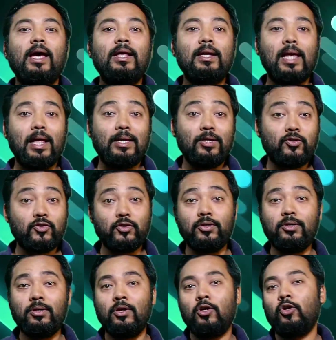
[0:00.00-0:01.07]
In
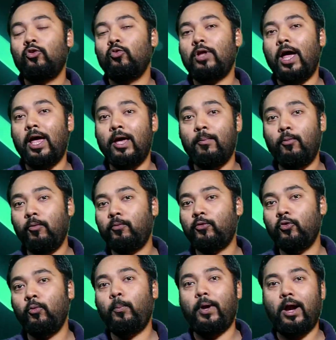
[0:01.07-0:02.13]
addition to the above
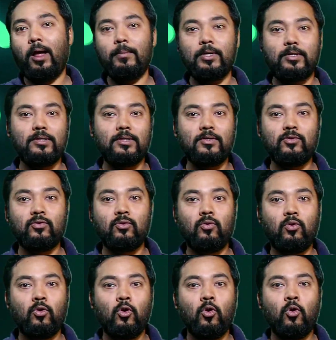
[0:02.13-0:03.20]
two parameters,
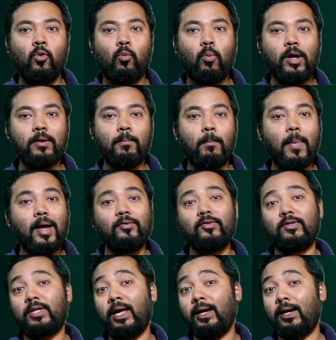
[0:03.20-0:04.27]
one
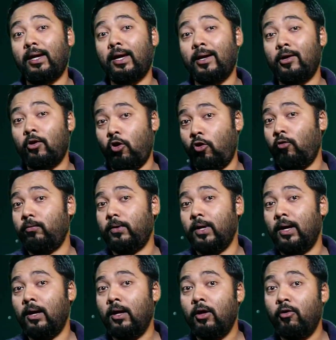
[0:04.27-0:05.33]
must take care of
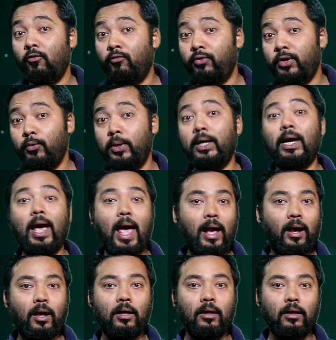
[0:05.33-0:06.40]
the viewing
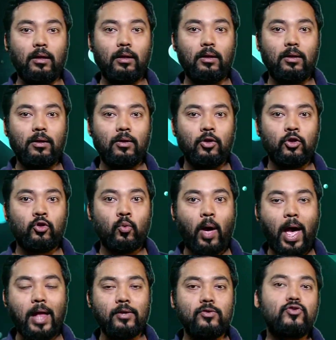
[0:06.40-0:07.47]
angle to
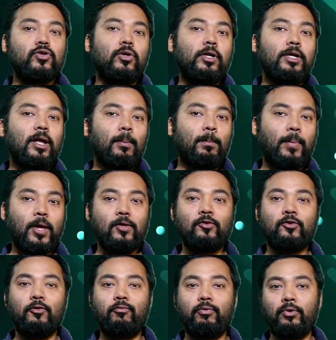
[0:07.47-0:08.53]
enjoy the
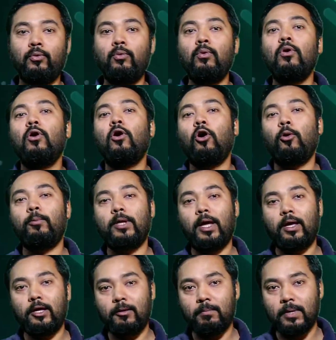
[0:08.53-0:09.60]
best view of
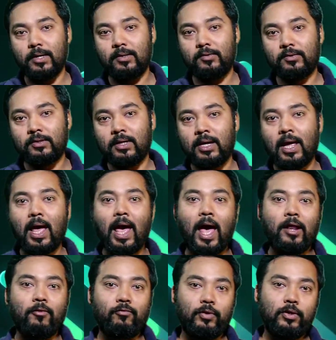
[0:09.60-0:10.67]
the image
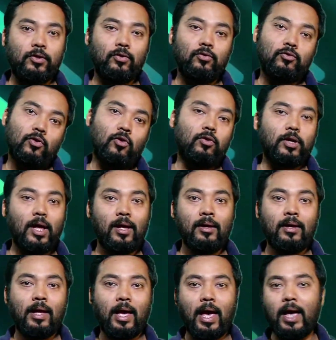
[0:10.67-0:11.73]
and videos on the
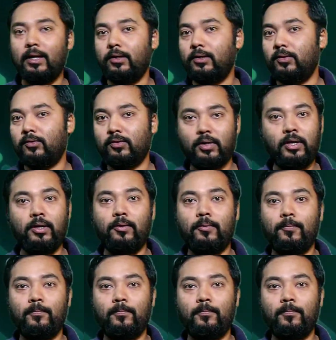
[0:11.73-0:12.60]
LED screen.